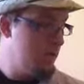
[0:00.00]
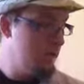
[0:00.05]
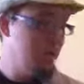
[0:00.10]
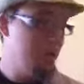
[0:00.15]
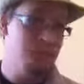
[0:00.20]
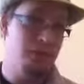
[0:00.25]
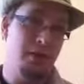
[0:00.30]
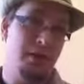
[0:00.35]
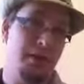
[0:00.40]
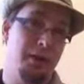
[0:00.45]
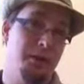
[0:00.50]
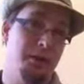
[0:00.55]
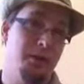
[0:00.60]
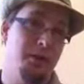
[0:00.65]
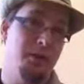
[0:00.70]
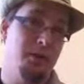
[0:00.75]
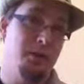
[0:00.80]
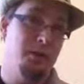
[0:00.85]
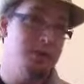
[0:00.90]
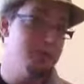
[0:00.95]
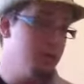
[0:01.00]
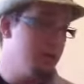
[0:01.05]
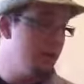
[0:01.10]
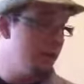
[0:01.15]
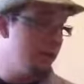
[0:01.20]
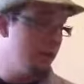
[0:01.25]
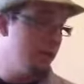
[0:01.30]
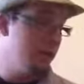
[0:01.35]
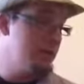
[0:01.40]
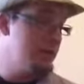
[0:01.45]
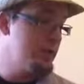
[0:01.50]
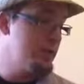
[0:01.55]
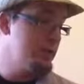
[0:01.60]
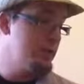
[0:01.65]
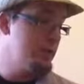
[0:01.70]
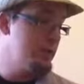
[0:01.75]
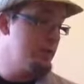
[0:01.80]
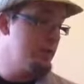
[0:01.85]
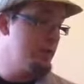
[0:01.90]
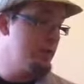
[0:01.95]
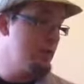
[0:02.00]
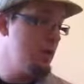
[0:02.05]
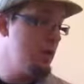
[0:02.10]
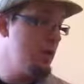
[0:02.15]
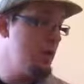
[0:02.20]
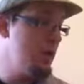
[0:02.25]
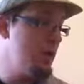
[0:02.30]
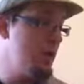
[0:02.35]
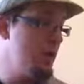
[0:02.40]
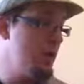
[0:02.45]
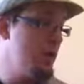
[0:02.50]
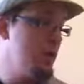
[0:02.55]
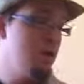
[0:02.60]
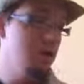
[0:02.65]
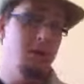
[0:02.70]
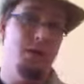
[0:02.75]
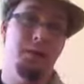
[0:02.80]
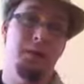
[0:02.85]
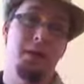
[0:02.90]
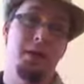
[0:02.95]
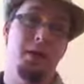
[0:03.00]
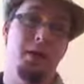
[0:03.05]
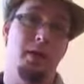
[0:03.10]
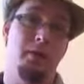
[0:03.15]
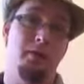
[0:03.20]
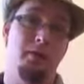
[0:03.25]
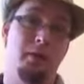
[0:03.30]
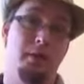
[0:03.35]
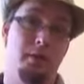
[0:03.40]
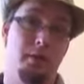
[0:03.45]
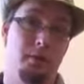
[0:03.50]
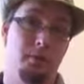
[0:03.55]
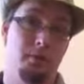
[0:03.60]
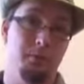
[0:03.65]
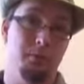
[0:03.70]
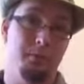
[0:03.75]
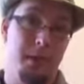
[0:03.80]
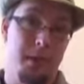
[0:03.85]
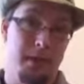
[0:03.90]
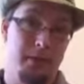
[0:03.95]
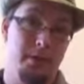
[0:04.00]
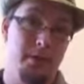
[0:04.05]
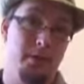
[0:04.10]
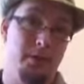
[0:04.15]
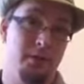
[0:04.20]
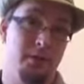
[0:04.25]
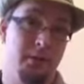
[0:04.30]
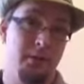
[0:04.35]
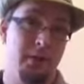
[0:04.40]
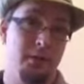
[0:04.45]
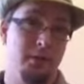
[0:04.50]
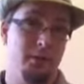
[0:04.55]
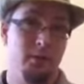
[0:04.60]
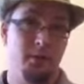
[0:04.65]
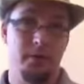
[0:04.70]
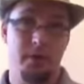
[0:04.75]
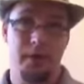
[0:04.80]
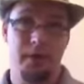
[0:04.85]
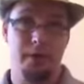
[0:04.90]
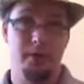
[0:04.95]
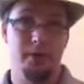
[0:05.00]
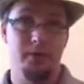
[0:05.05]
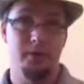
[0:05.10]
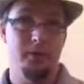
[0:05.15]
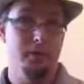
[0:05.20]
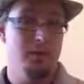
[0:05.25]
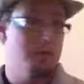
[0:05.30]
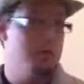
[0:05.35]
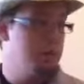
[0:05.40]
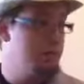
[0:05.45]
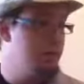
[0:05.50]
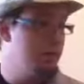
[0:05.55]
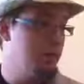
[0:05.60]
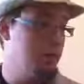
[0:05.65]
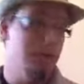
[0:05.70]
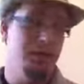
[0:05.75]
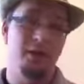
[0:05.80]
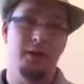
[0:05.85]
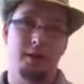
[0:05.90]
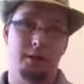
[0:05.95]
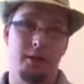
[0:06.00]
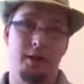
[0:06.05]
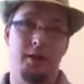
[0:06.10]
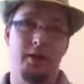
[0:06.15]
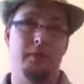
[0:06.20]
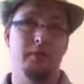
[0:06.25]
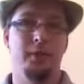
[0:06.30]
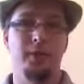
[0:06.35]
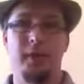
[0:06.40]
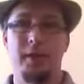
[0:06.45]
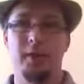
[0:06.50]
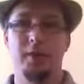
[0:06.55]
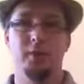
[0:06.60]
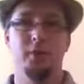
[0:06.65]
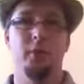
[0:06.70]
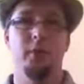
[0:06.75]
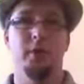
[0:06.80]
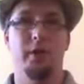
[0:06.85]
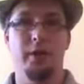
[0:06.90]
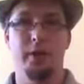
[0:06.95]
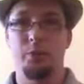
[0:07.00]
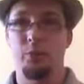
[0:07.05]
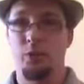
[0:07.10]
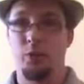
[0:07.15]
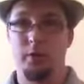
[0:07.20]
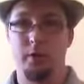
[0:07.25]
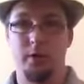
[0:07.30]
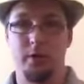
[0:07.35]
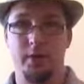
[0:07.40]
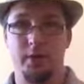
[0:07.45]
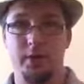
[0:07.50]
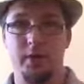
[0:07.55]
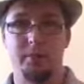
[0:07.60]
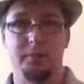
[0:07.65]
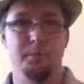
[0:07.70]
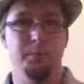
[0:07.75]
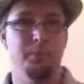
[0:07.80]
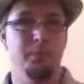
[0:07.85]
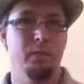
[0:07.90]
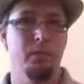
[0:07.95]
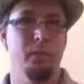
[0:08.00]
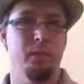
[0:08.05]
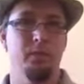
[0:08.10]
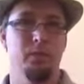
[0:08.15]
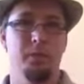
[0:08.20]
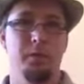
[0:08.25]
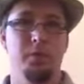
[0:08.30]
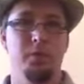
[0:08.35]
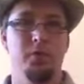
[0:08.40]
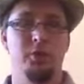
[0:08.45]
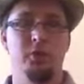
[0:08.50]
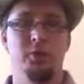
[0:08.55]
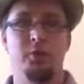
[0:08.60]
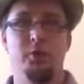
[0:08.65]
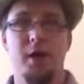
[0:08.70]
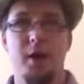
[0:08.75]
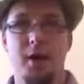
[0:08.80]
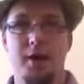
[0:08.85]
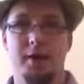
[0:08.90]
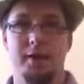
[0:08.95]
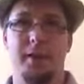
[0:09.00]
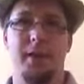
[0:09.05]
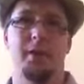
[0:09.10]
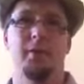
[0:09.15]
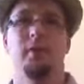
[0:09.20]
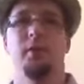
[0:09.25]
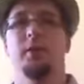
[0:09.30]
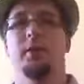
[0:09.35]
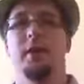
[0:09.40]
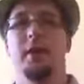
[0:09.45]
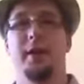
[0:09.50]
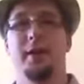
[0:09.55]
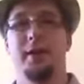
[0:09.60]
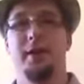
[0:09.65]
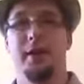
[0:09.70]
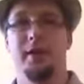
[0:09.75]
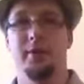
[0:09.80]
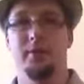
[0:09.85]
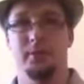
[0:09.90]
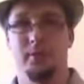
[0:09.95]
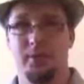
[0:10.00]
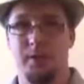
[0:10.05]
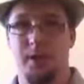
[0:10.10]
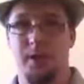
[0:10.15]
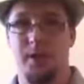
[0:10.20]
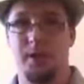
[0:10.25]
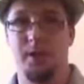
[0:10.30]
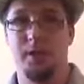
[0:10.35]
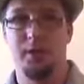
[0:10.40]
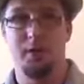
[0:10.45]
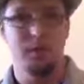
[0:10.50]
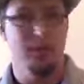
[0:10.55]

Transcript: Try and keep your fingers still arced and make every note matter, make every note count, and be clean. If you can't do it, keep working on it. You'd be shocked at how long that can actually take.